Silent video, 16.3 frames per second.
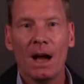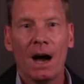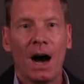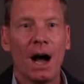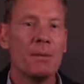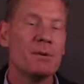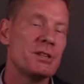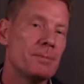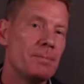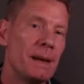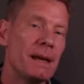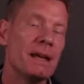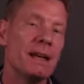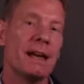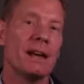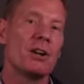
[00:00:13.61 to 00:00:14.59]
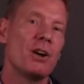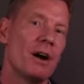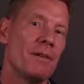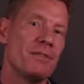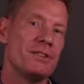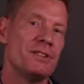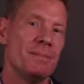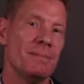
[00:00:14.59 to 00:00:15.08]
I was speaking at a
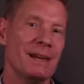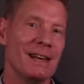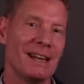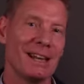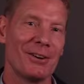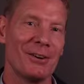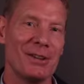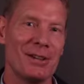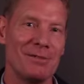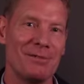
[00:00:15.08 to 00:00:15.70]
conference in Manila in the